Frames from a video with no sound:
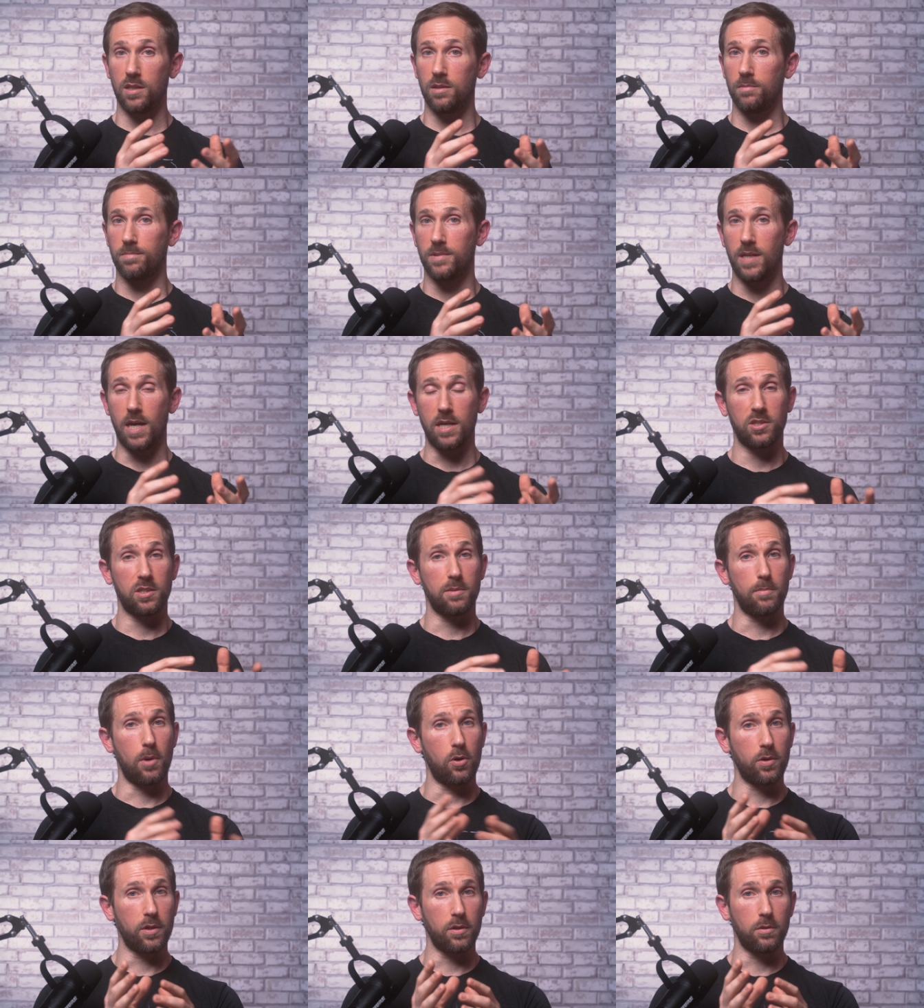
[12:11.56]

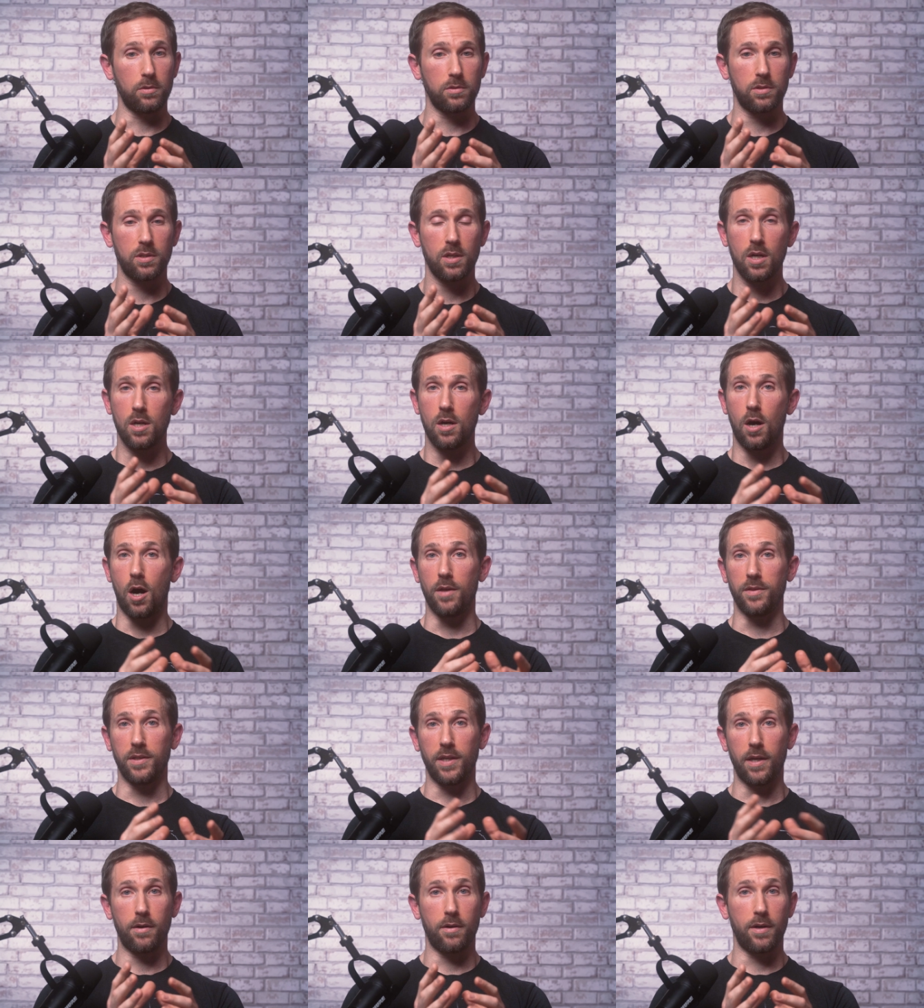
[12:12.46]
testimonials
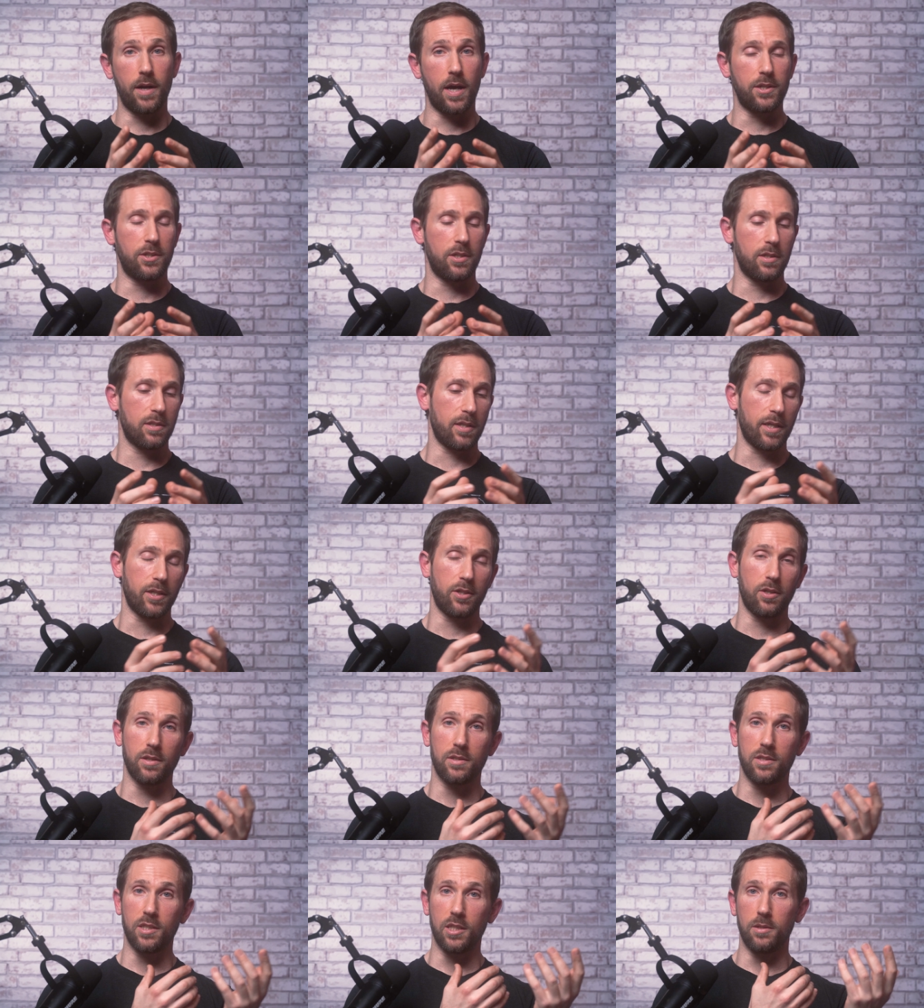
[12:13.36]
on the internet, just like
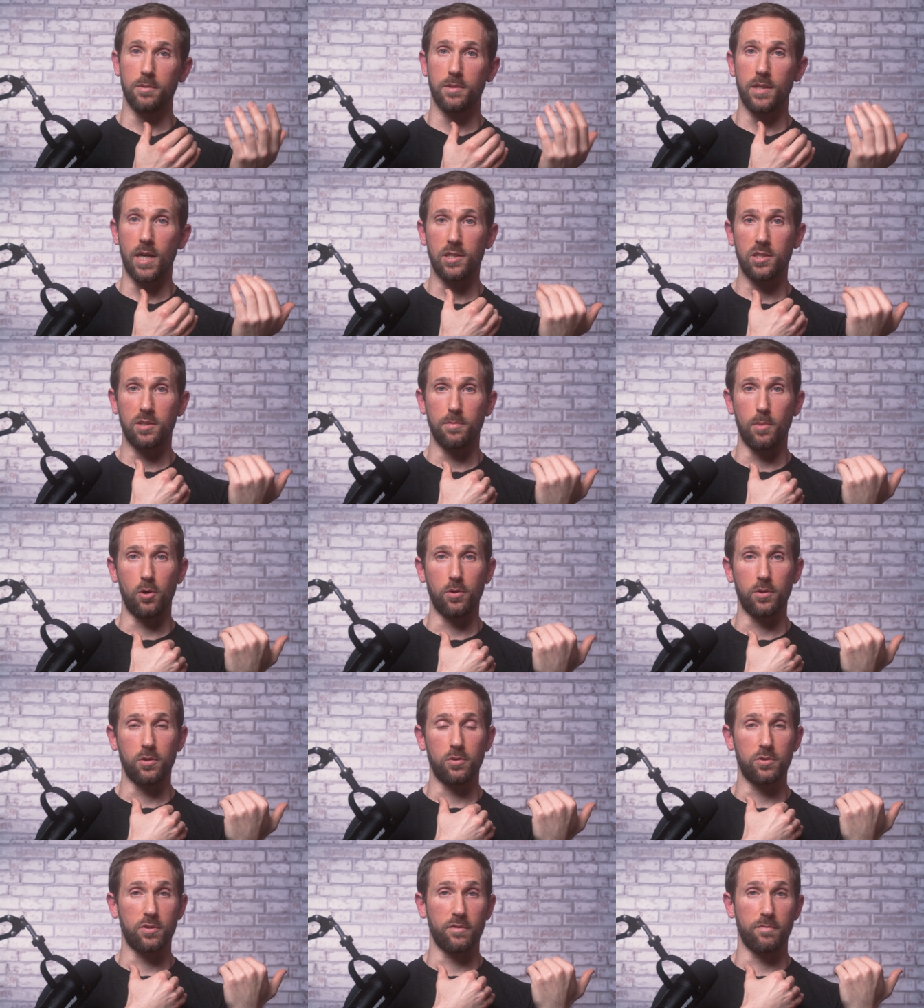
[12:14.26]
you can see
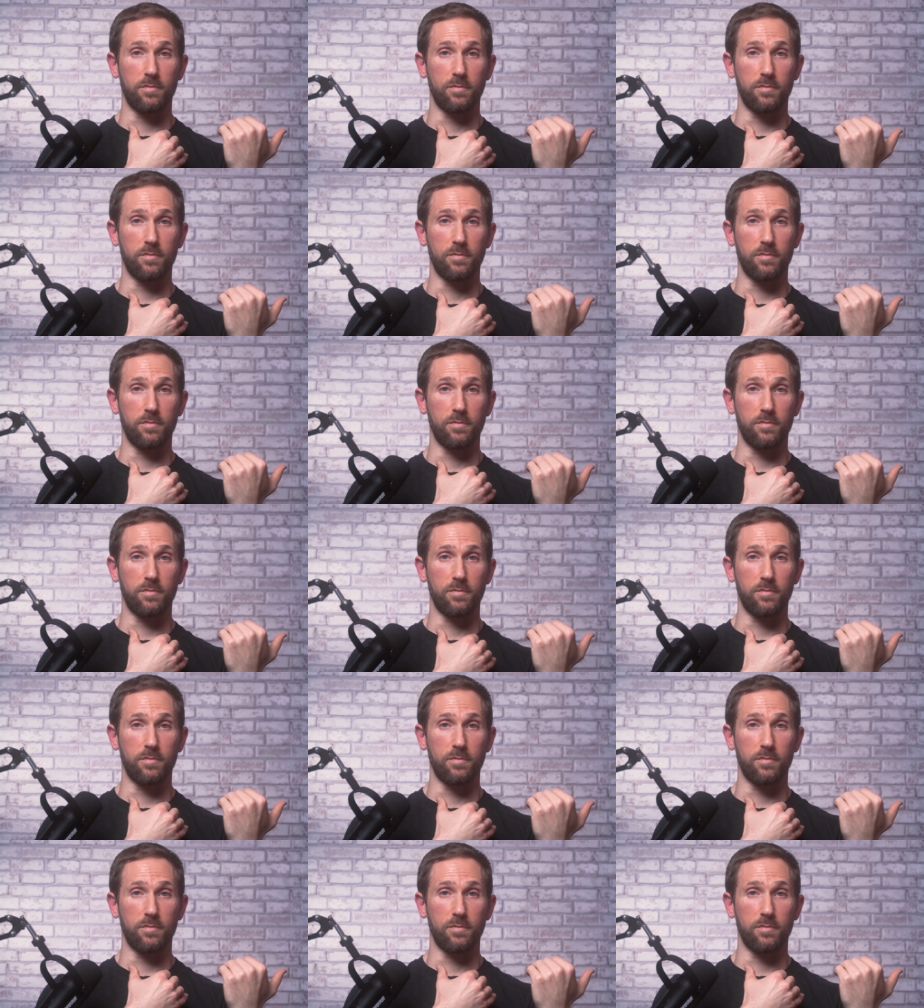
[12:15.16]
testimonials of